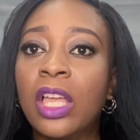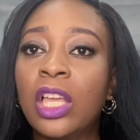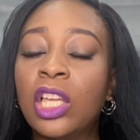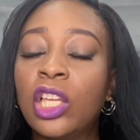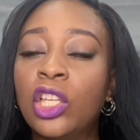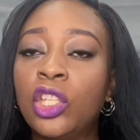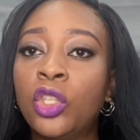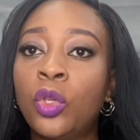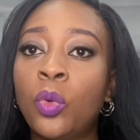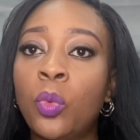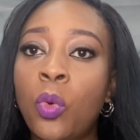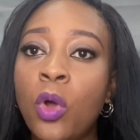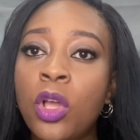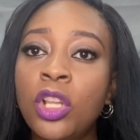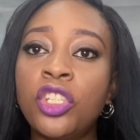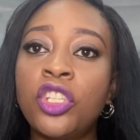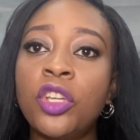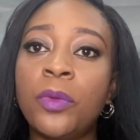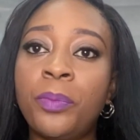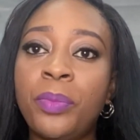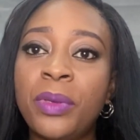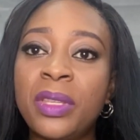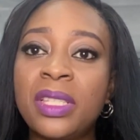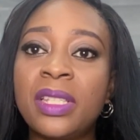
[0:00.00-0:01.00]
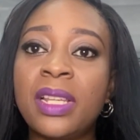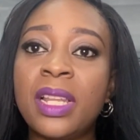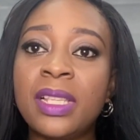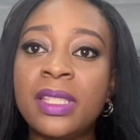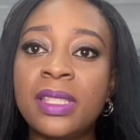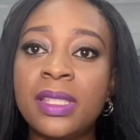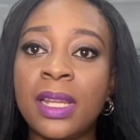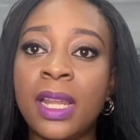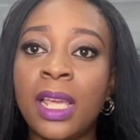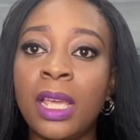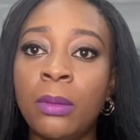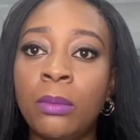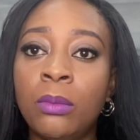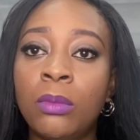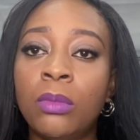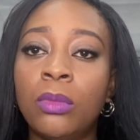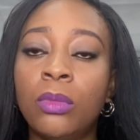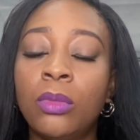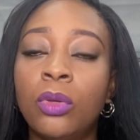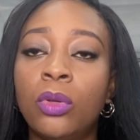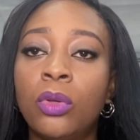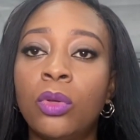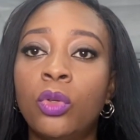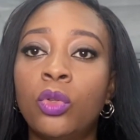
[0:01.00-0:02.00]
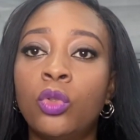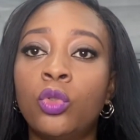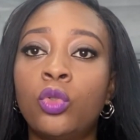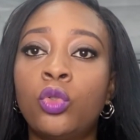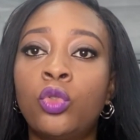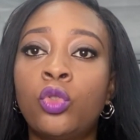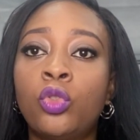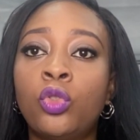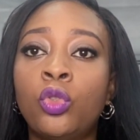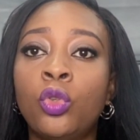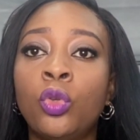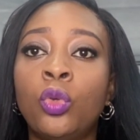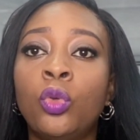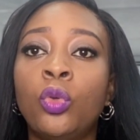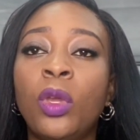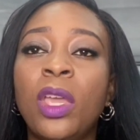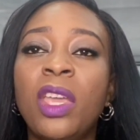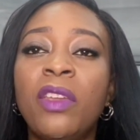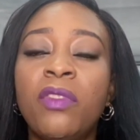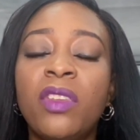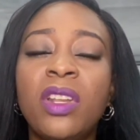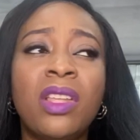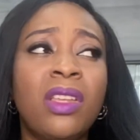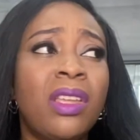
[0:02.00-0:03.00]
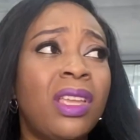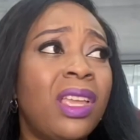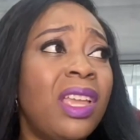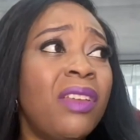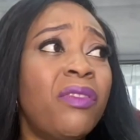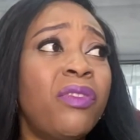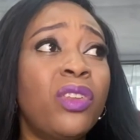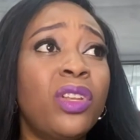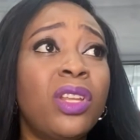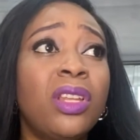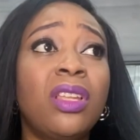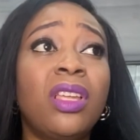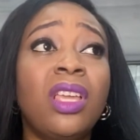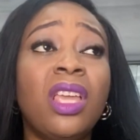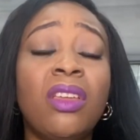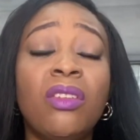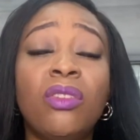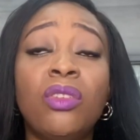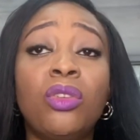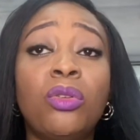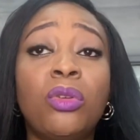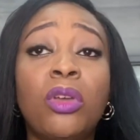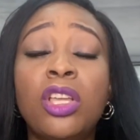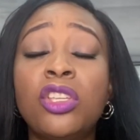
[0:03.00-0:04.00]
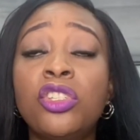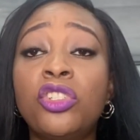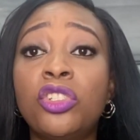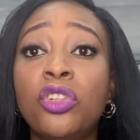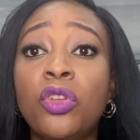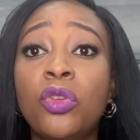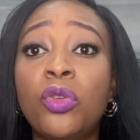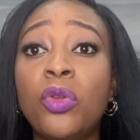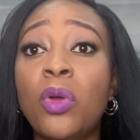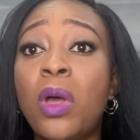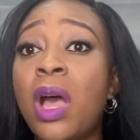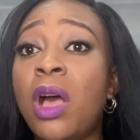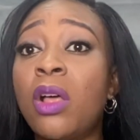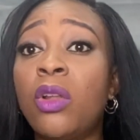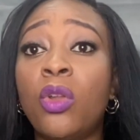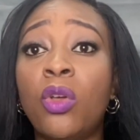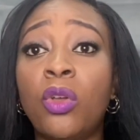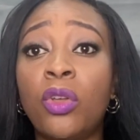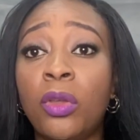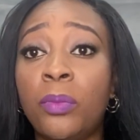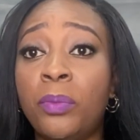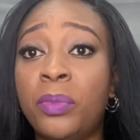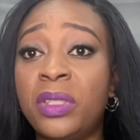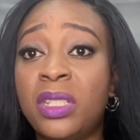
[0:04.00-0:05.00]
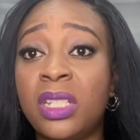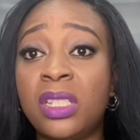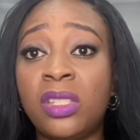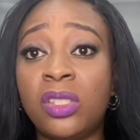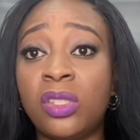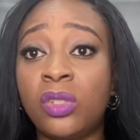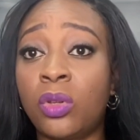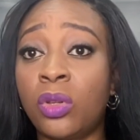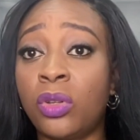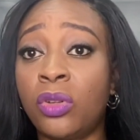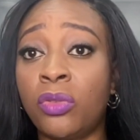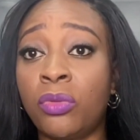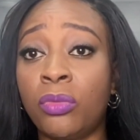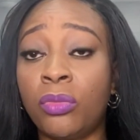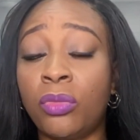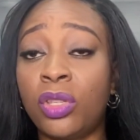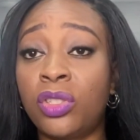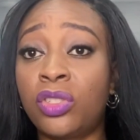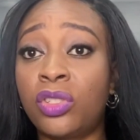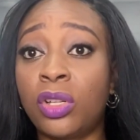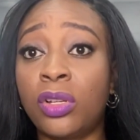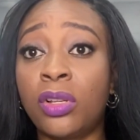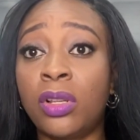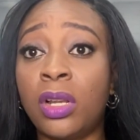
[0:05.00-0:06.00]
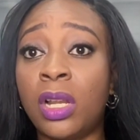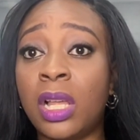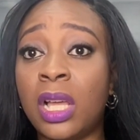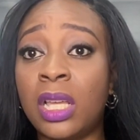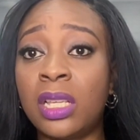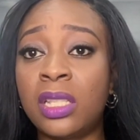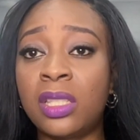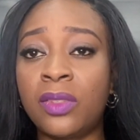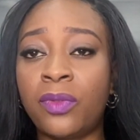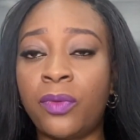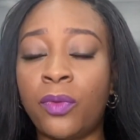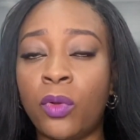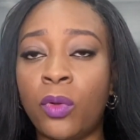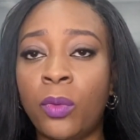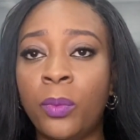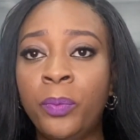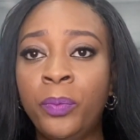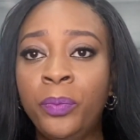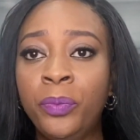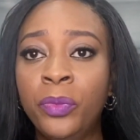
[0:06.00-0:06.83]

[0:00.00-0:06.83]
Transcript: you want your business name to even even because you don't know how long your business is going to it's going to last for